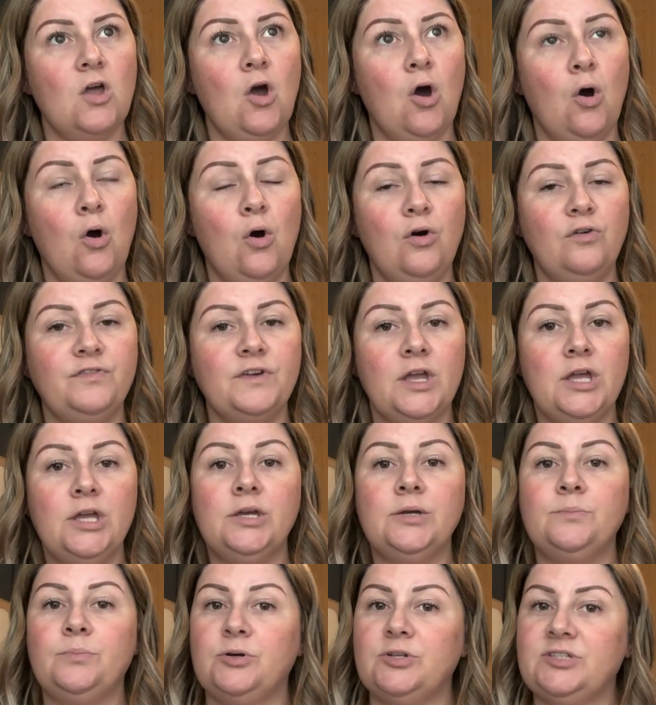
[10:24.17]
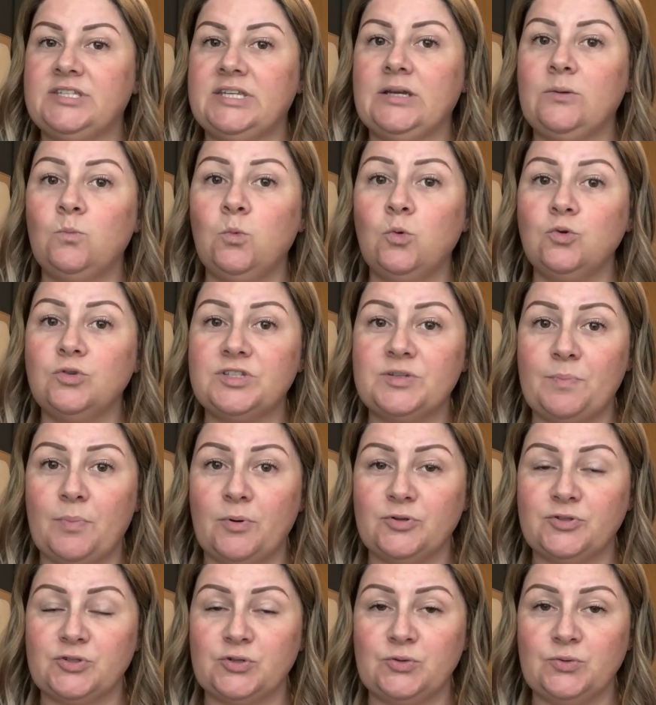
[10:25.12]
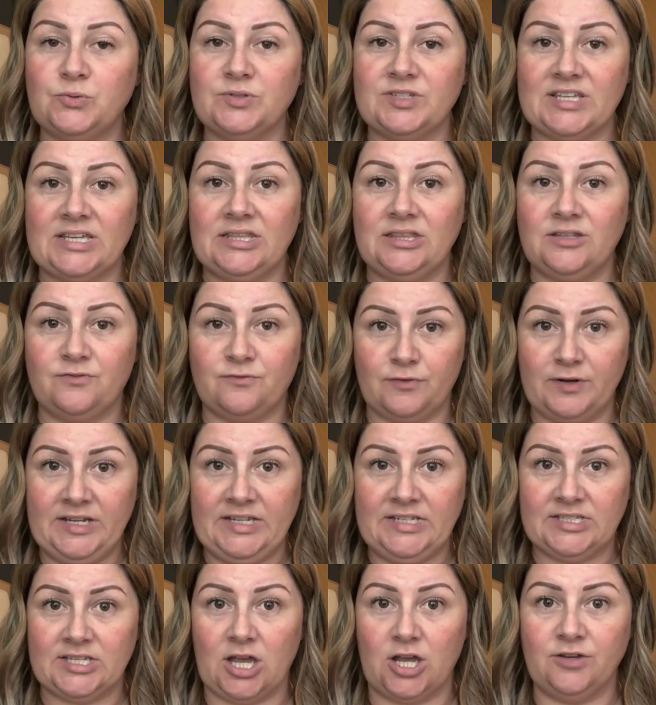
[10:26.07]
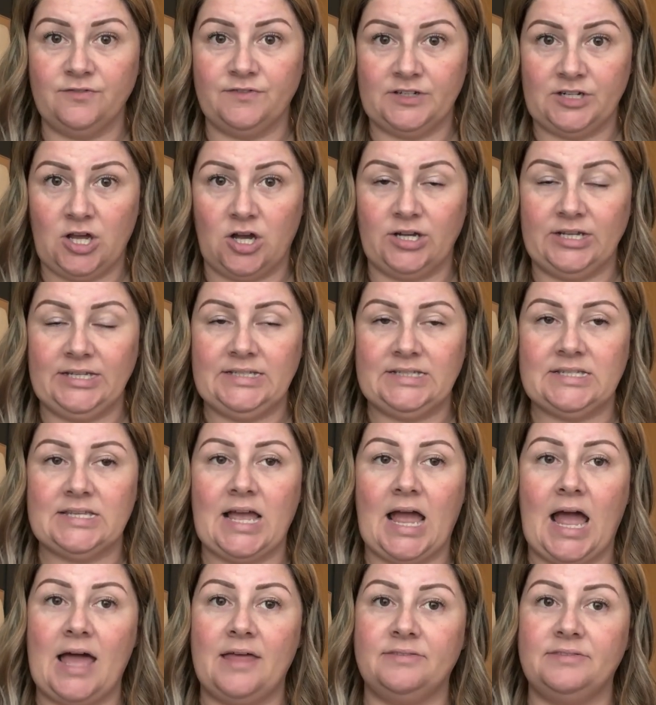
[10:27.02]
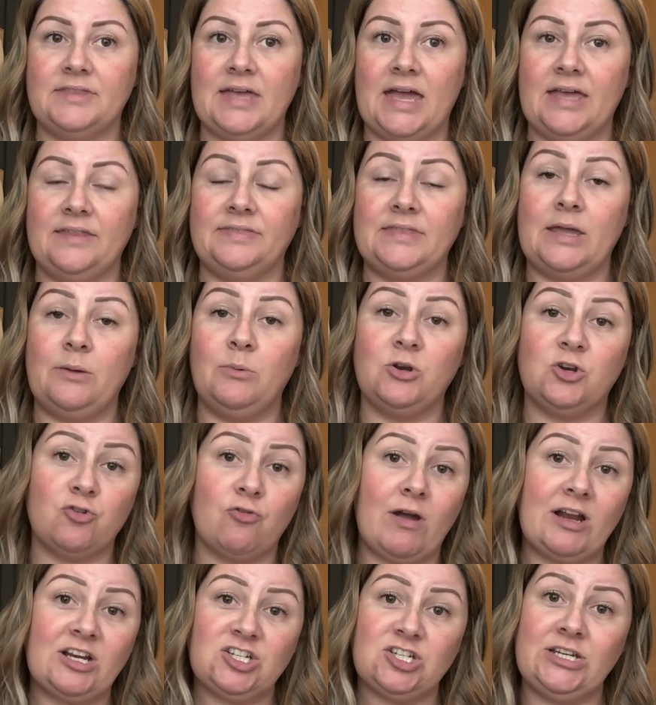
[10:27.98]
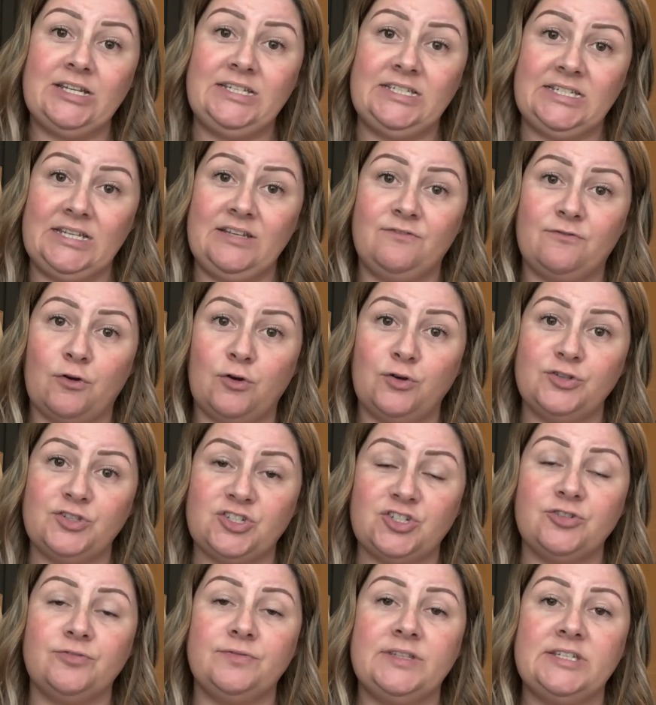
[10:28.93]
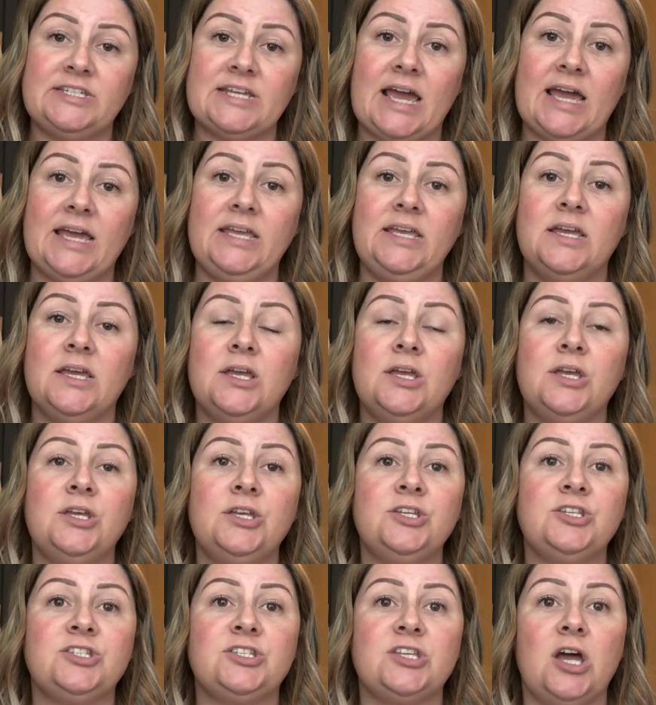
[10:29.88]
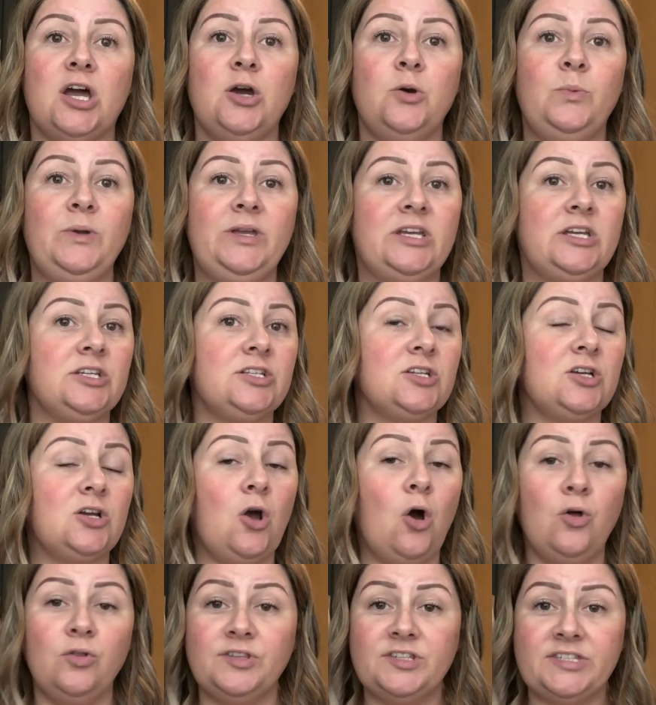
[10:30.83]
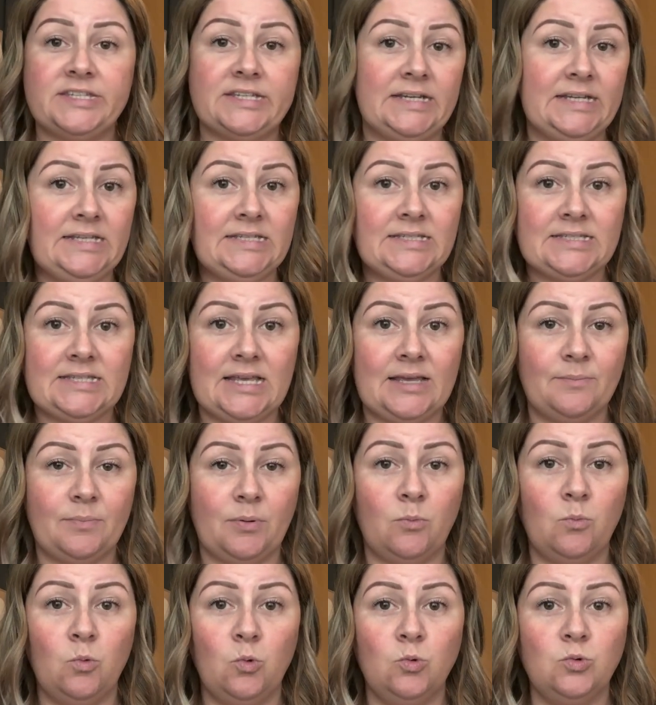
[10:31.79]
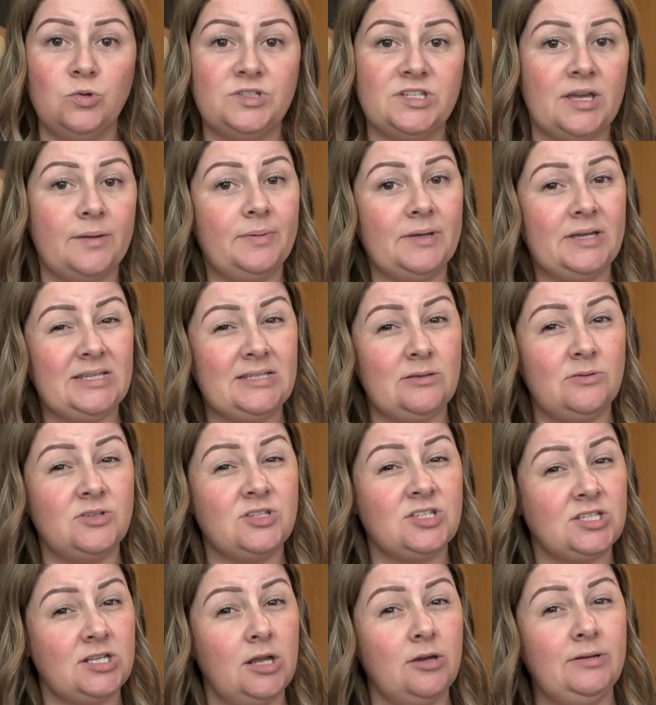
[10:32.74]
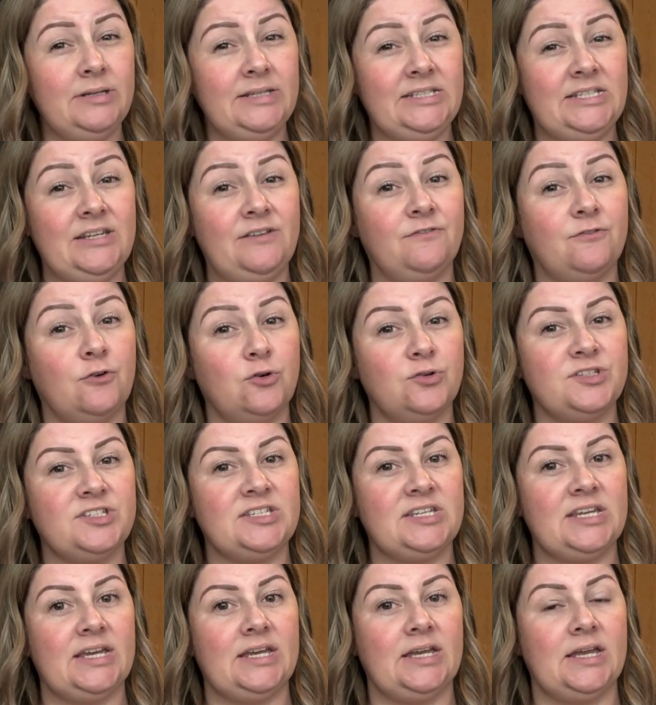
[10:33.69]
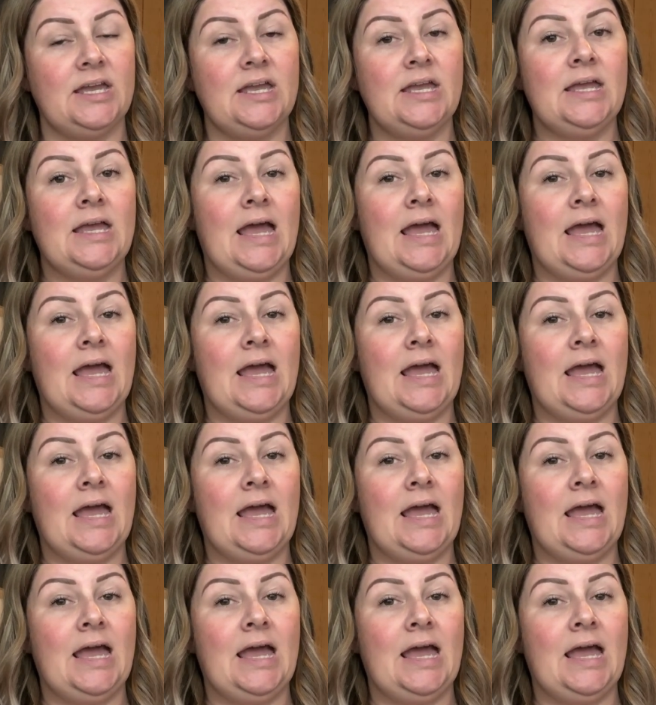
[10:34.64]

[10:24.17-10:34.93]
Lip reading: of putting water bottles in the freezer overnight, and then they would gradually defrost during the day, so we could constantly sip water because it was slowly defrosting.